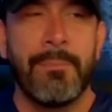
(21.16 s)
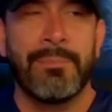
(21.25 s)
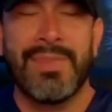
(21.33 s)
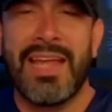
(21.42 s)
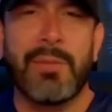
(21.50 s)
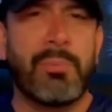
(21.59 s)

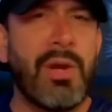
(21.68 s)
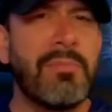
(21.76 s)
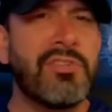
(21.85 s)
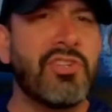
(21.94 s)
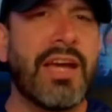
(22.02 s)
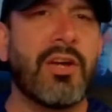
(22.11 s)
Now, the problem
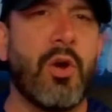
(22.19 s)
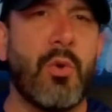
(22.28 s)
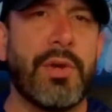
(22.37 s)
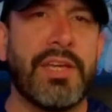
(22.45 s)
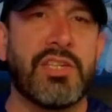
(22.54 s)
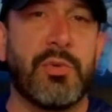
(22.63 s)
that you got
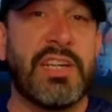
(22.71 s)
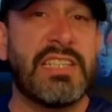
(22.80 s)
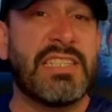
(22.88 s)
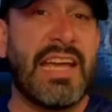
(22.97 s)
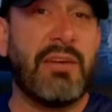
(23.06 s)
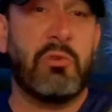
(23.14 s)
going into it is
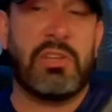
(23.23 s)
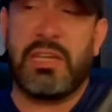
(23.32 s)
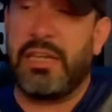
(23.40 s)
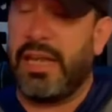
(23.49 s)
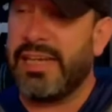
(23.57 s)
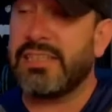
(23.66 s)
that with
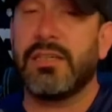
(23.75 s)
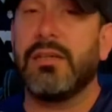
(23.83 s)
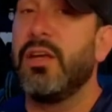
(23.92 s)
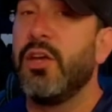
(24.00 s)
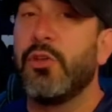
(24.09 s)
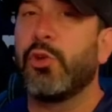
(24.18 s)
Atlanta,
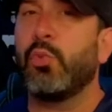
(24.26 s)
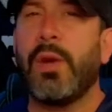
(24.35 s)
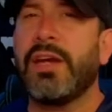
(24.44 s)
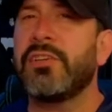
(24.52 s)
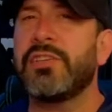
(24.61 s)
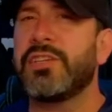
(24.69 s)
their
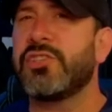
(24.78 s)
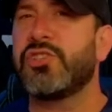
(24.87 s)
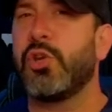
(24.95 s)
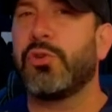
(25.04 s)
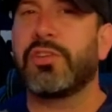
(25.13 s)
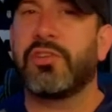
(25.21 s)
record doesn't
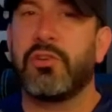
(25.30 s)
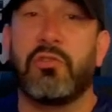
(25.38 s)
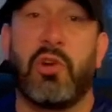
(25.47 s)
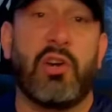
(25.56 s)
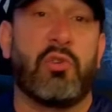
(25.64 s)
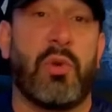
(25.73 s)
show that they're
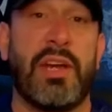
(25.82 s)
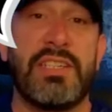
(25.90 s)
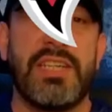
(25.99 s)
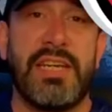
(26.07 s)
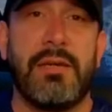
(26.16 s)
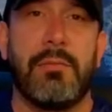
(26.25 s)
a great
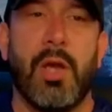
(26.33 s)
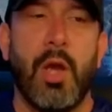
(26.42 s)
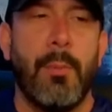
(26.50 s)
team.